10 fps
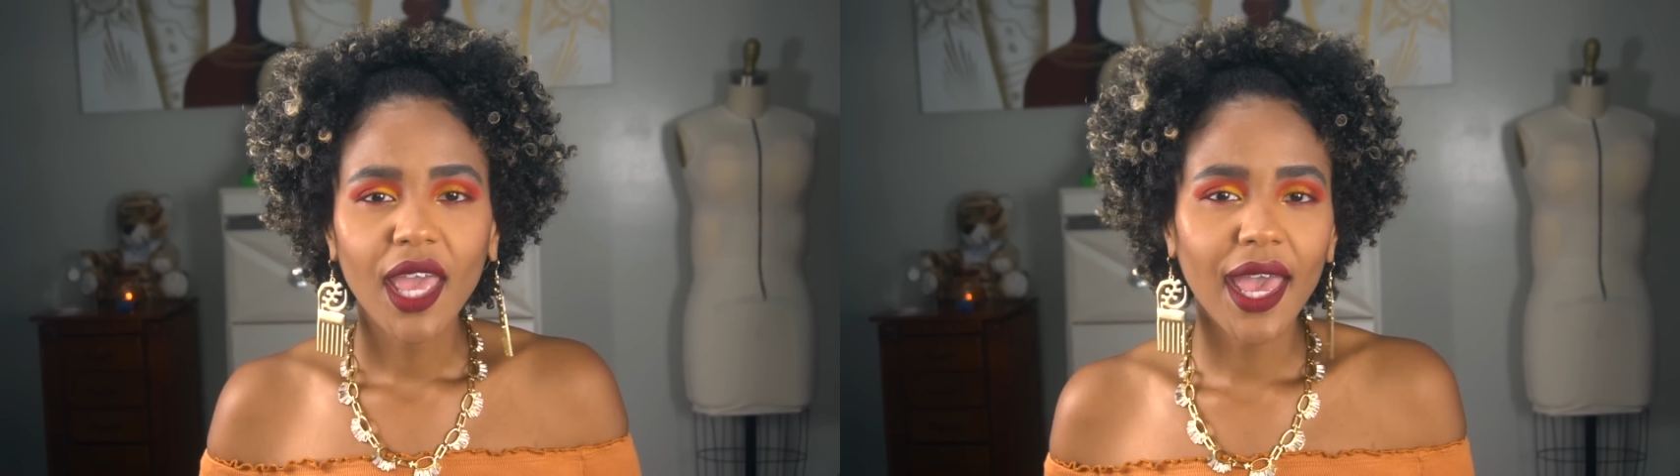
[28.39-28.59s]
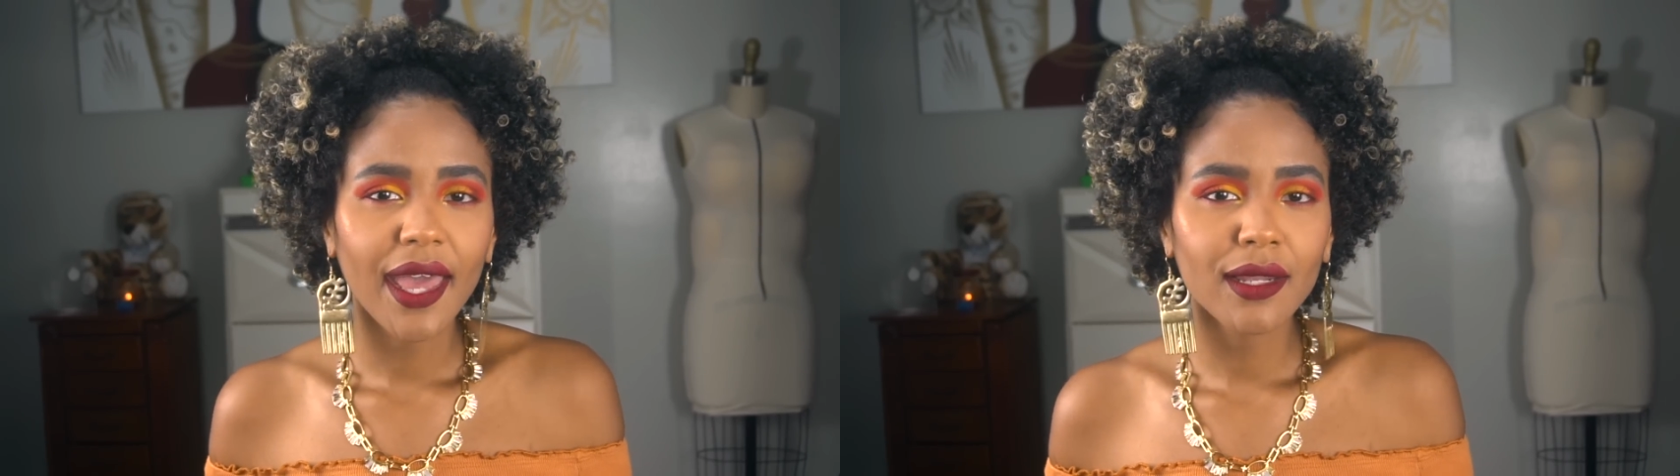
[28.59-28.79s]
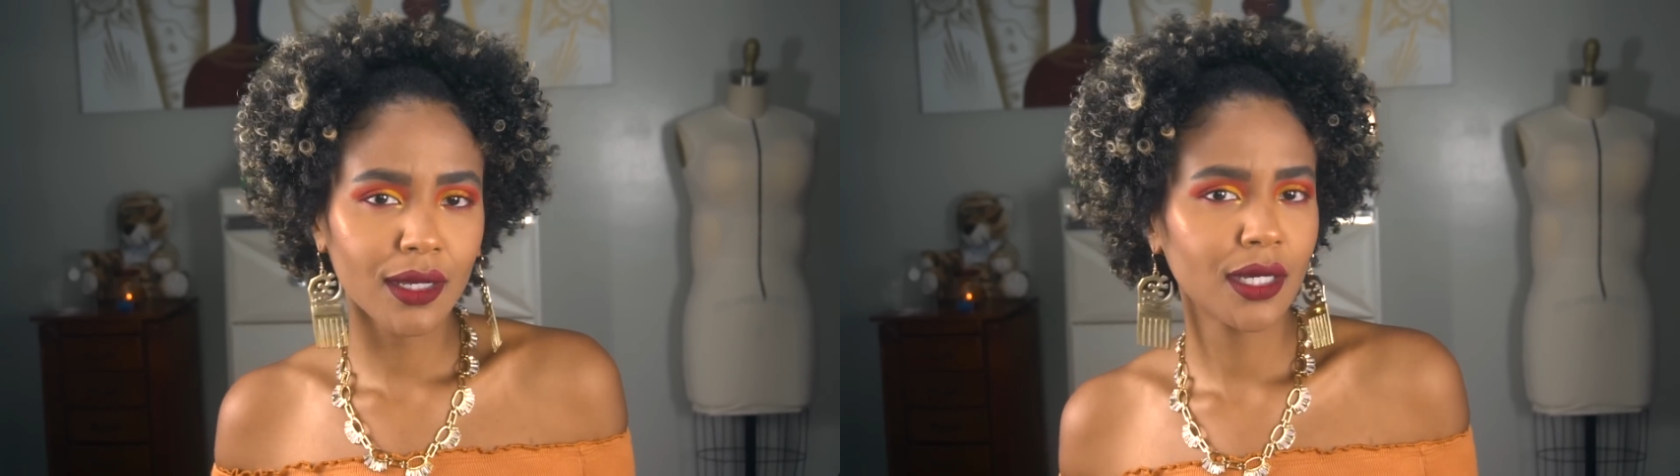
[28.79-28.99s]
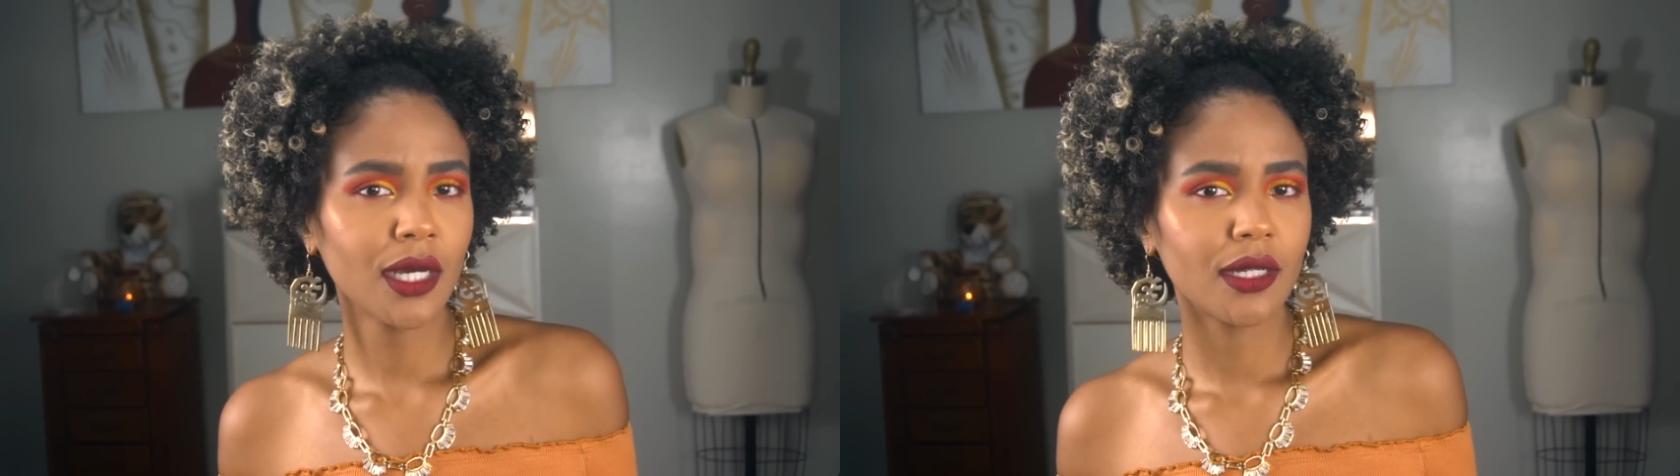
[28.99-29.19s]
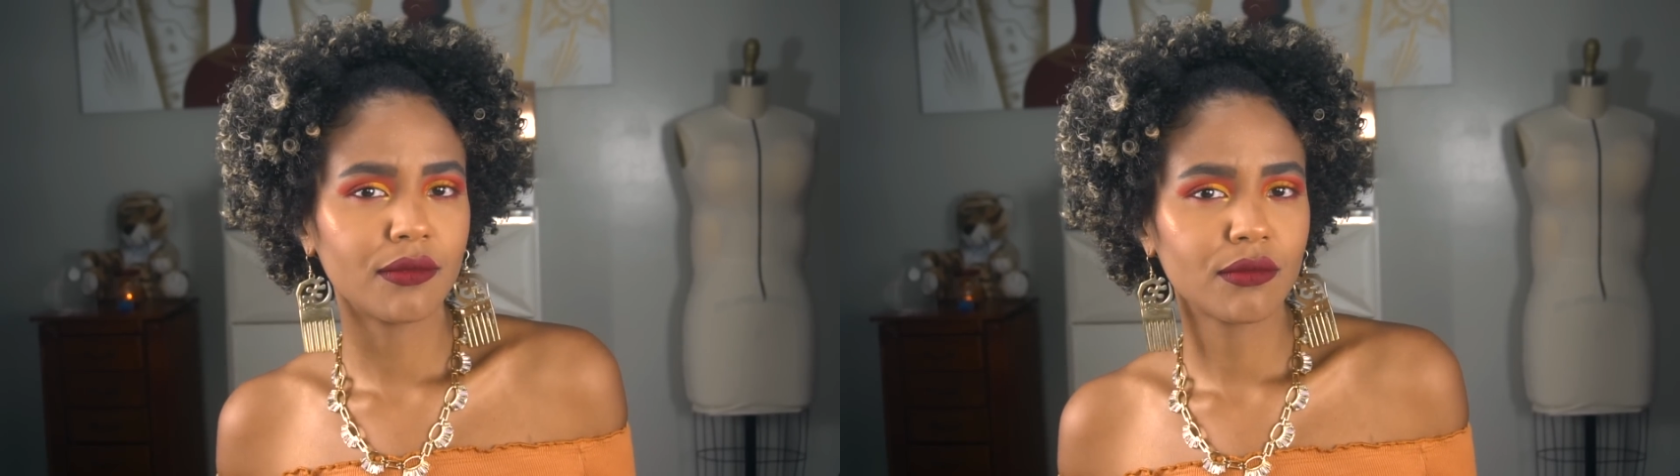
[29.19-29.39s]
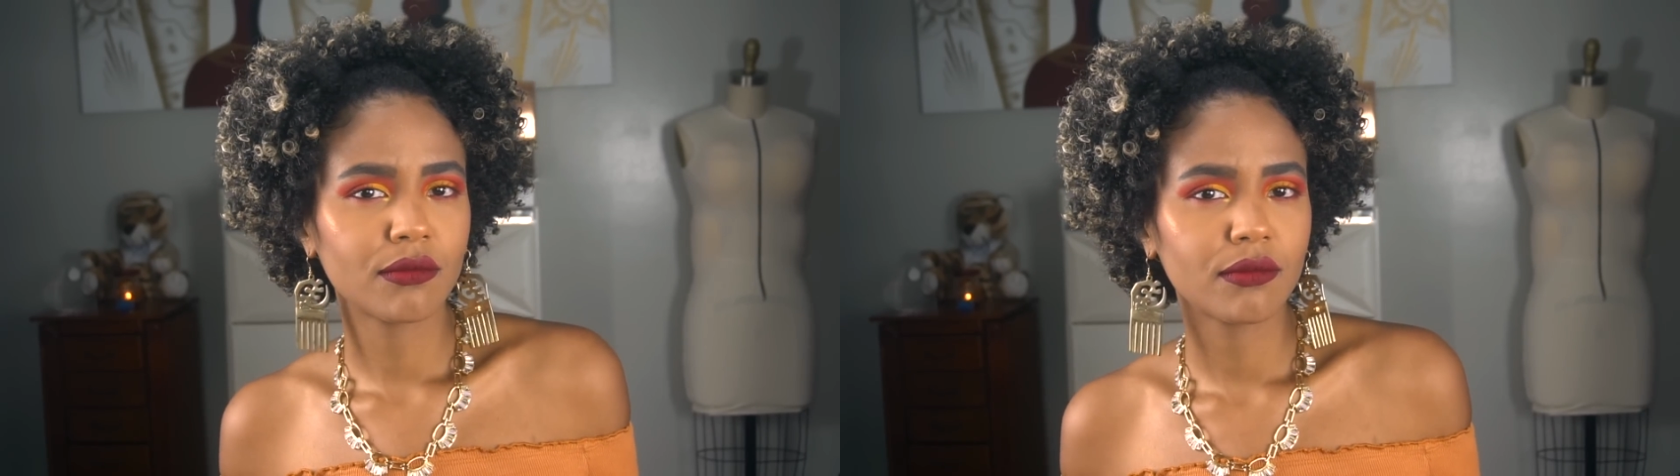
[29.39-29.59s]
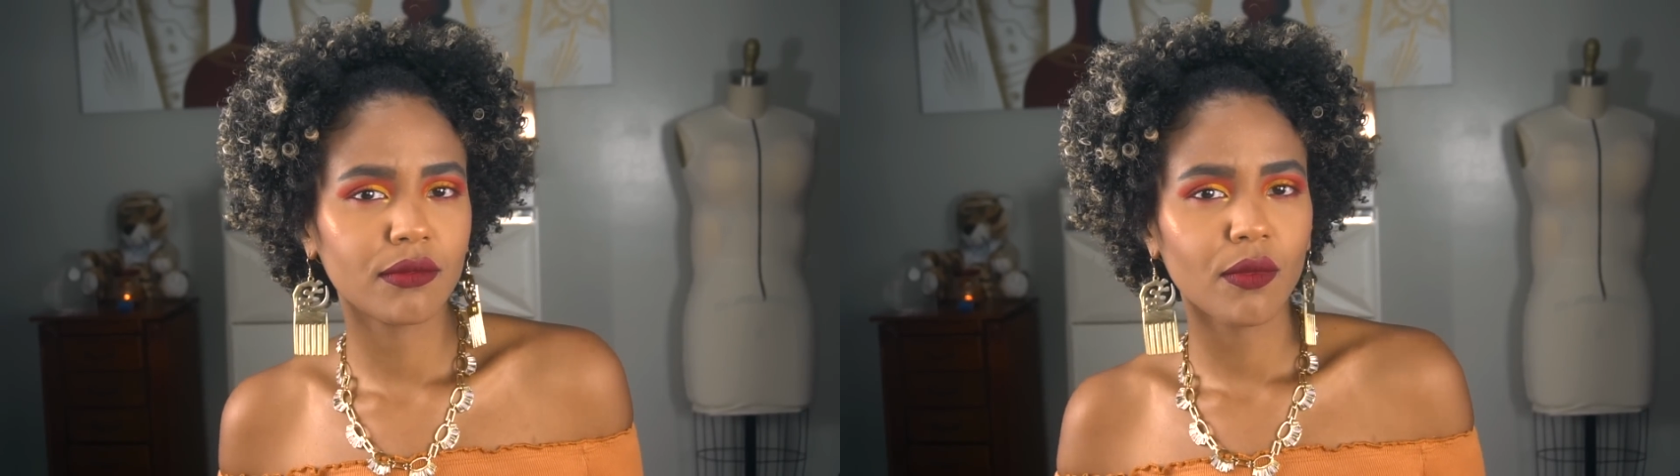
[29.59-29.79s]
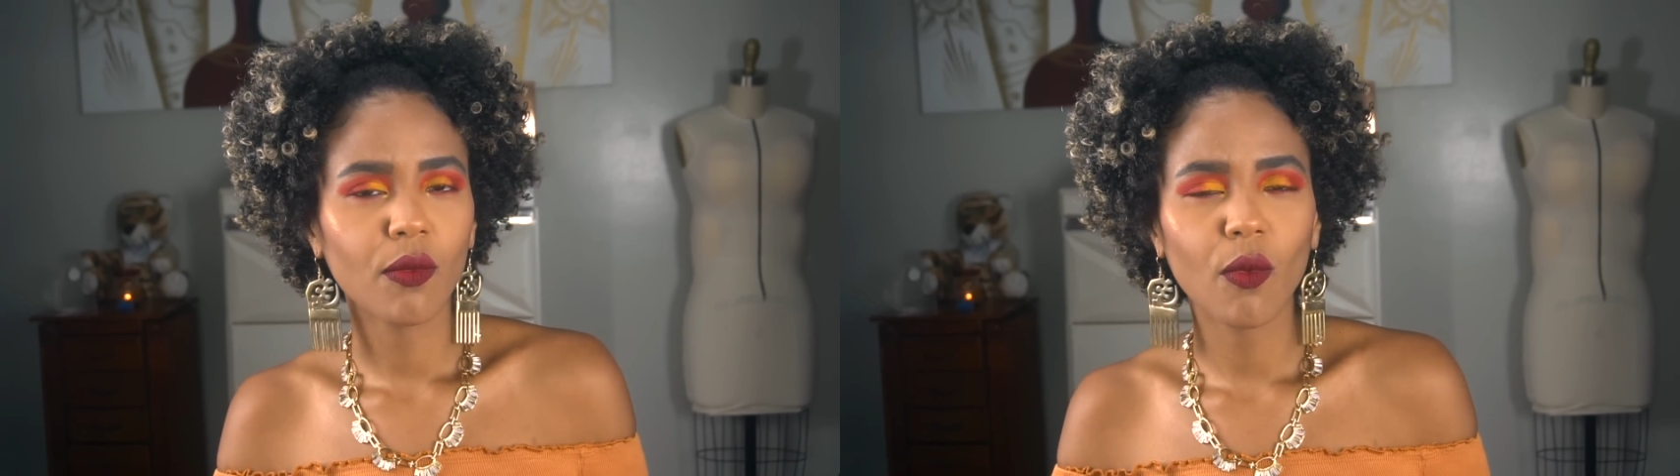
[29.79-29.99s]
and look good
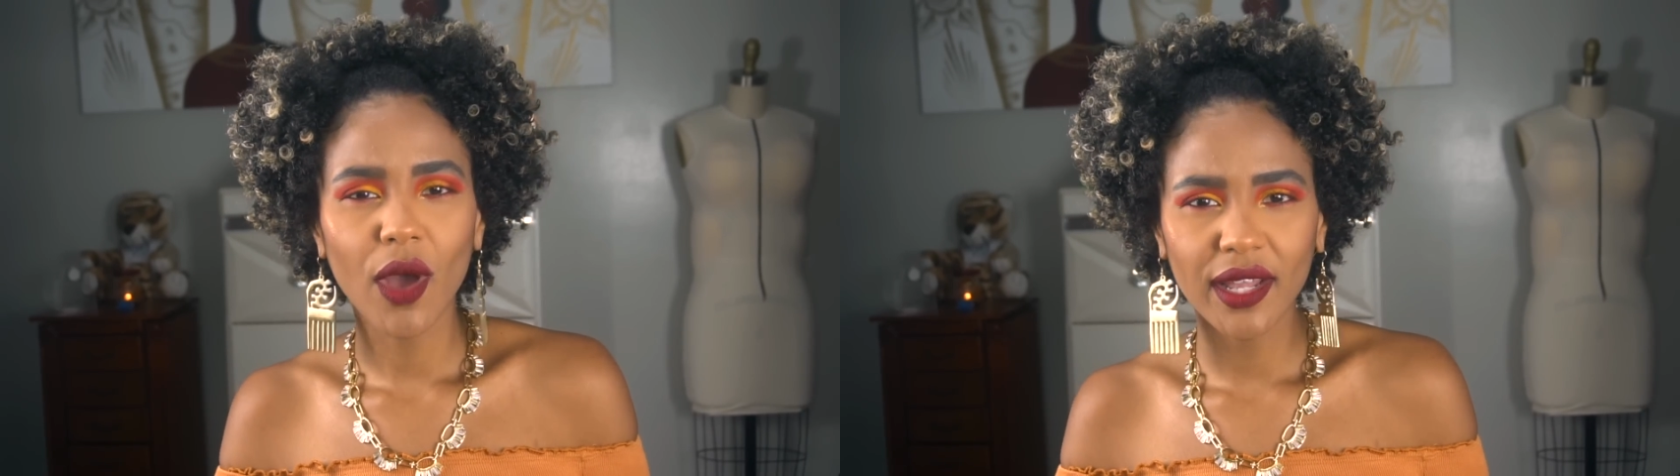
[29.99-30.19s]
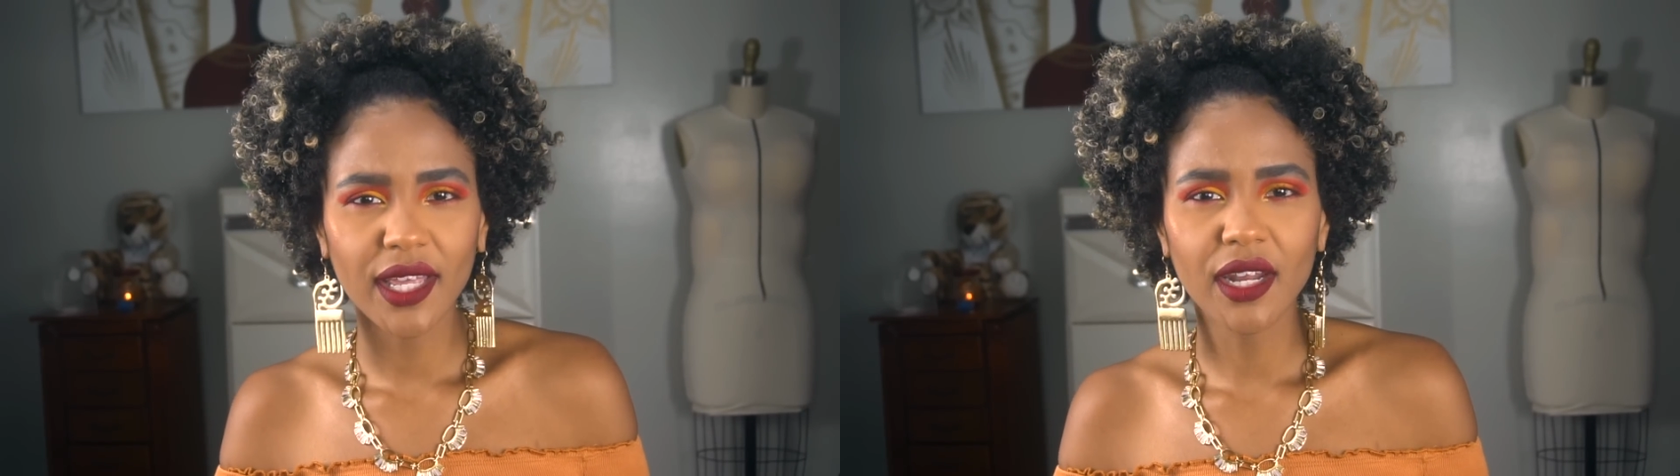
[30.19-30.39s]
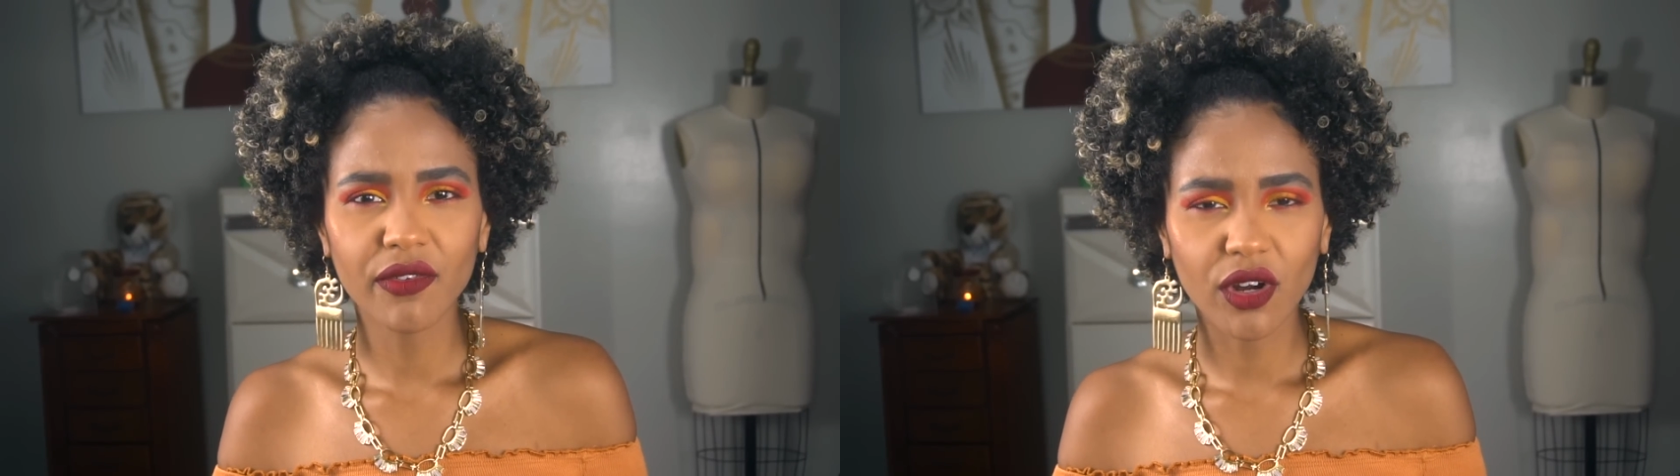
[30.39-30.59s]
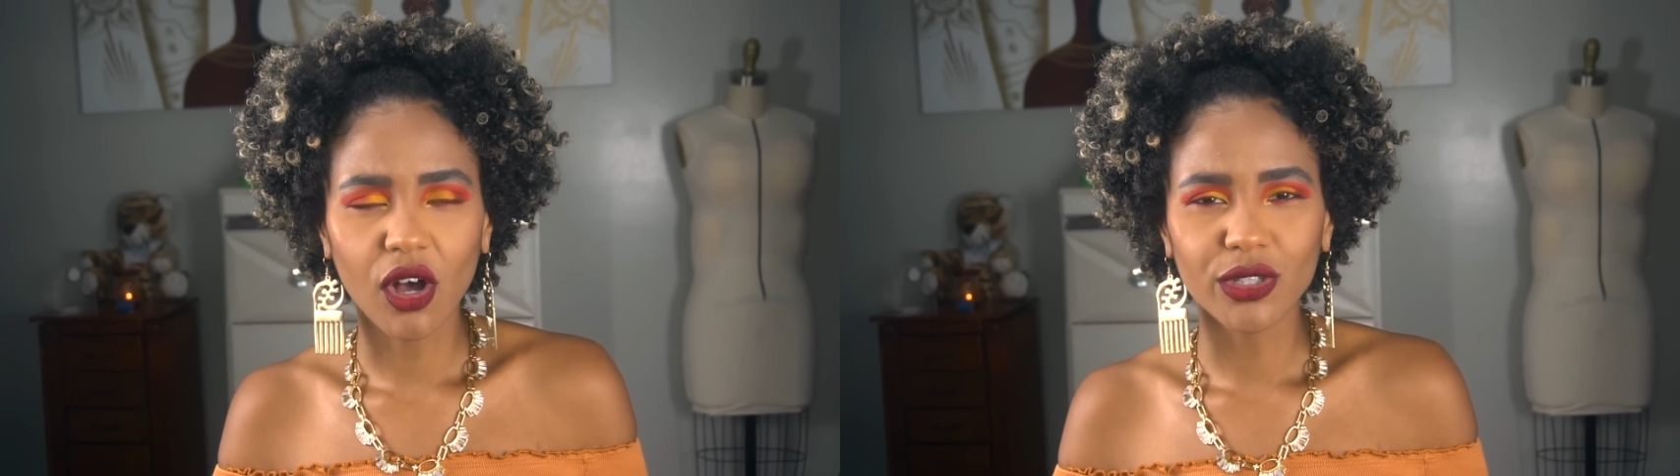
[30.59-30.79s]
at the end of it all.